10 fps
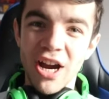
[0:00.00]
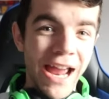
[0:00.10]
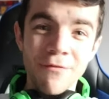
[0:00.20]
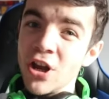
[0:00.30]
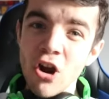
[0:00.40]
I
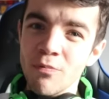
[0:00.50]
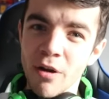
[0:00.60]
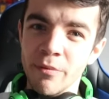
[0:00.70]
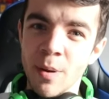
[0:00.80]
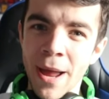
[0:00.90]
have no
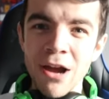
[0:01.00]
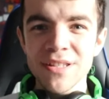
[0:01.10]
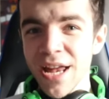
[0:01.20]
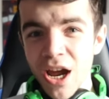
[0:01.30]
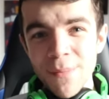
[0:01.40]
problem about,
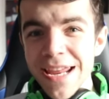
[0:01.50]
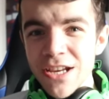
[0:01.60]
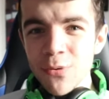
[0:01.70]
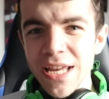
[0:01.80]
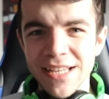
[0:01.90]
and I'm
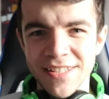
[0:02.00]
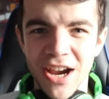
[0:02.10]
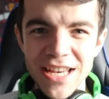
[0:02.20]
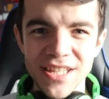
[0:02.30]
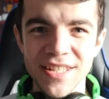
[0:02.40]
equally
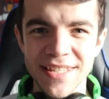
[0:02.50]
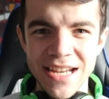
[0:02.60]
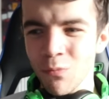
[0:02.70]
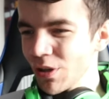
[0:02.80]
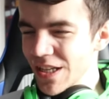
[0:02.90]
excited to
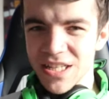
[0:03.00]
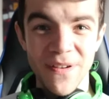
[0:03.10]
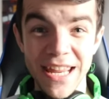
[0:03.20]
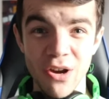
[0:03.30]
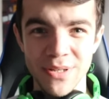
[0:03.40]
see what this
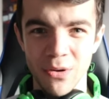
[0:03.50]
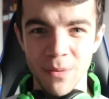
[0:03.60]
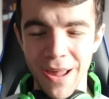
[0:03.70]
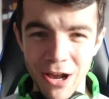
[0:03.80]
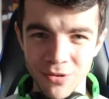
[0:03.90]
video is all
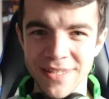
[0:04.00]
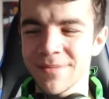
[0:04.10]
about.